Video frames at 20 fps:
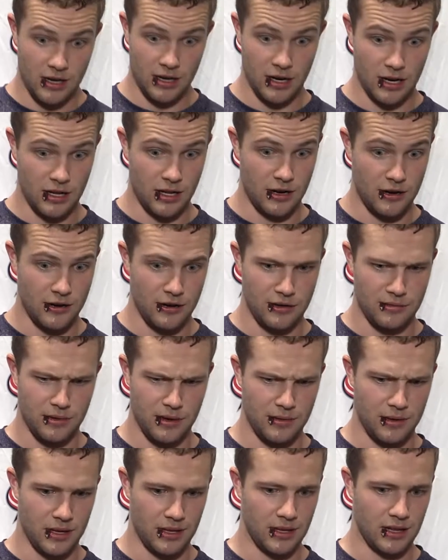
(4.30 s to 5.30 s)
I got down here
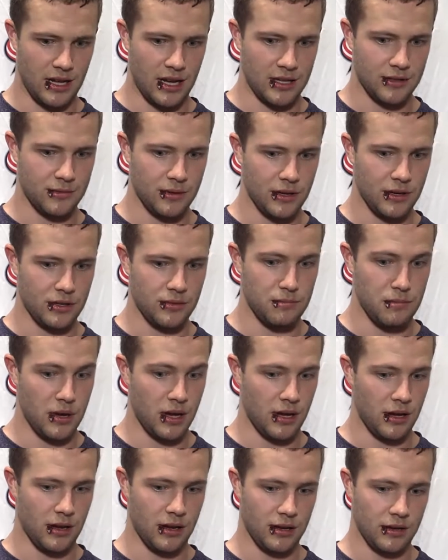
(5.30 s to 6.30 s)
maybe like the last week of
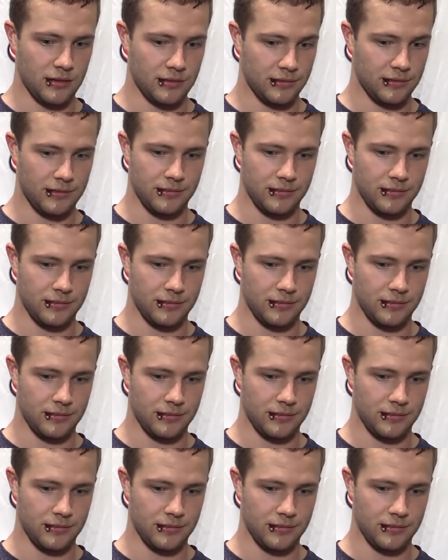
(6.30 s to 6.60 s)
May,